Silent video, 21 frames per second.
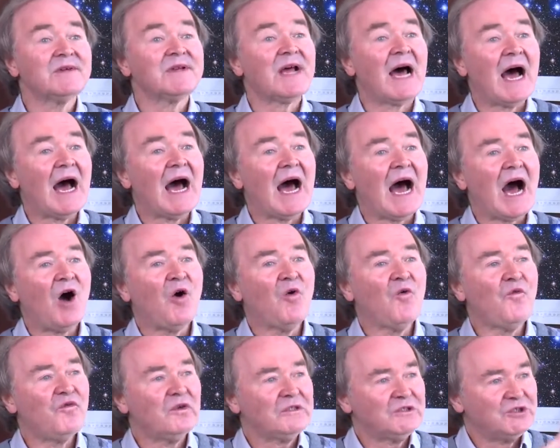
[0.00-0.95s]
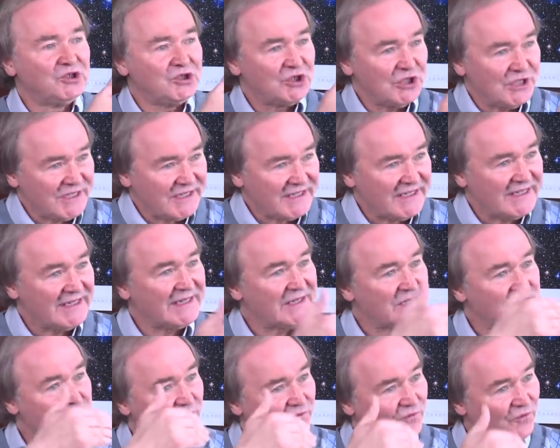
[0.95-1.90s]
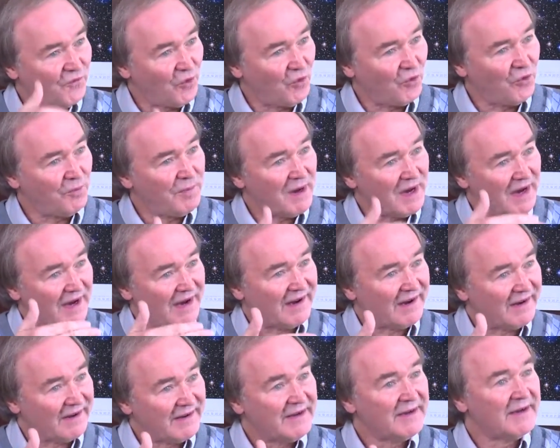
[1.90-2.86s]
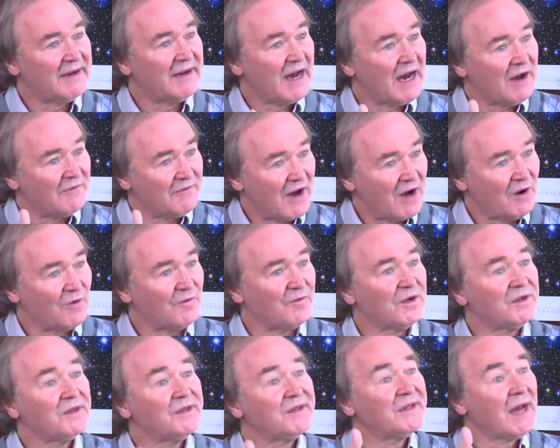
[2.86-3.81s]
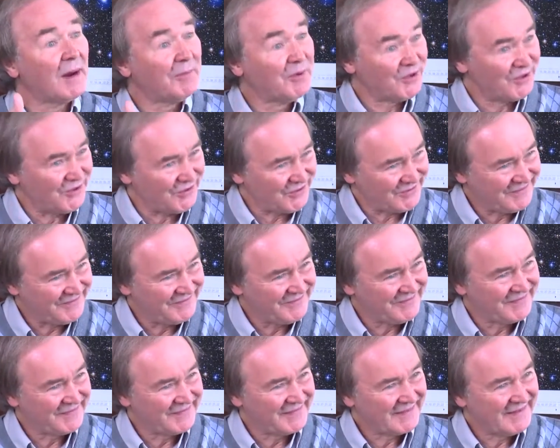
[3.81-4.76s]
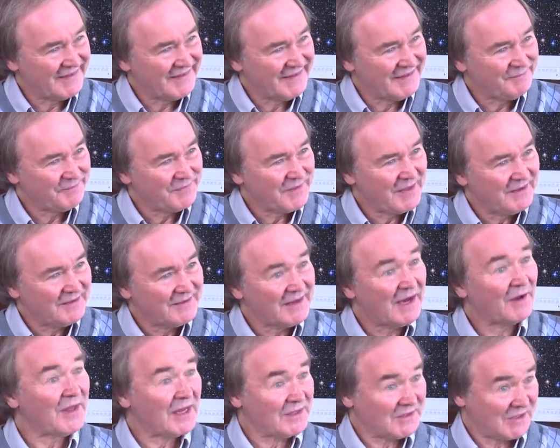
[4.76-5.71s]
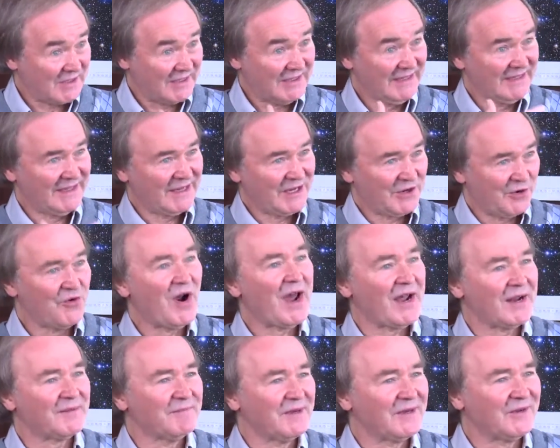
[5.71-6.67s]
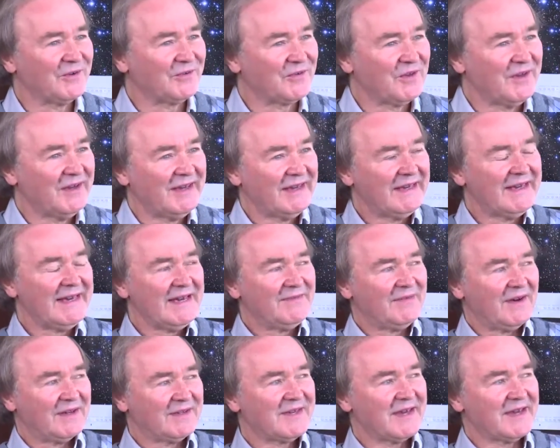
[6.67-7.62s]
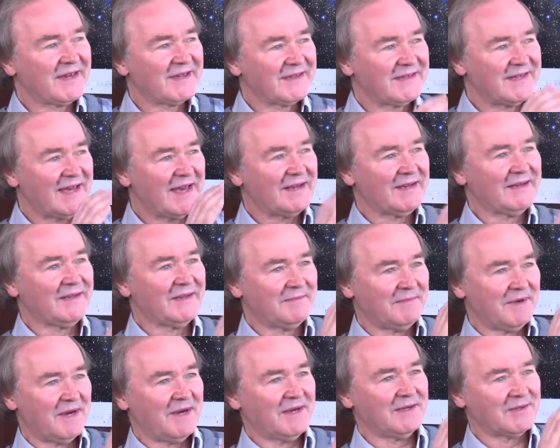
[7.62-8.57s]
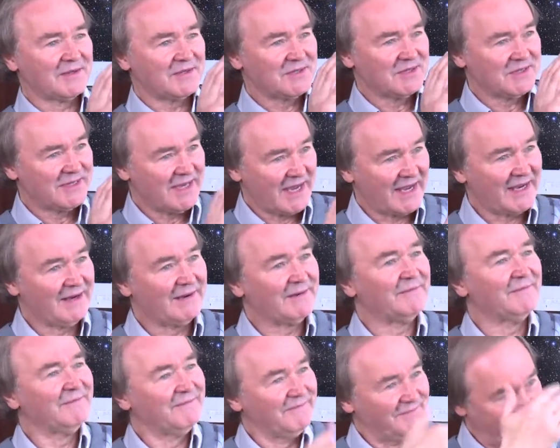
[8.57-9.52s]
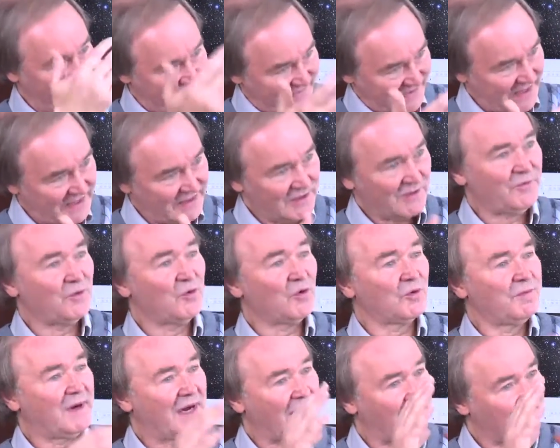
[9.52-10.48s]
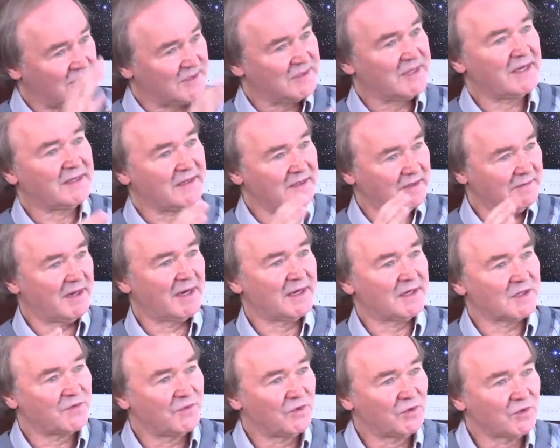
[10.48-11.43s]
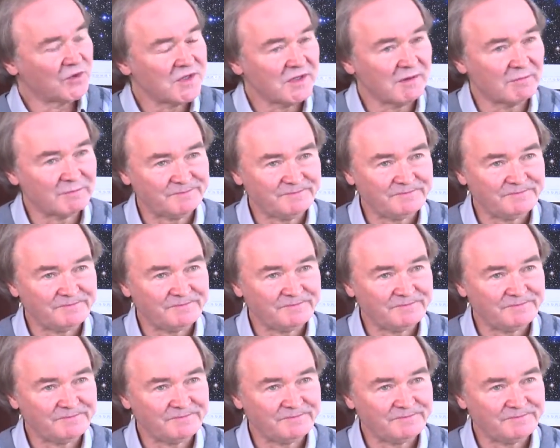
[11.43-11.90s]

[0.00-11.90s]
that alpha G is the fourth power of alpha W. Now, that's clearly correct, because if I take 10 to the minus 10 and take the fourth power, it's 10 to the minus 40.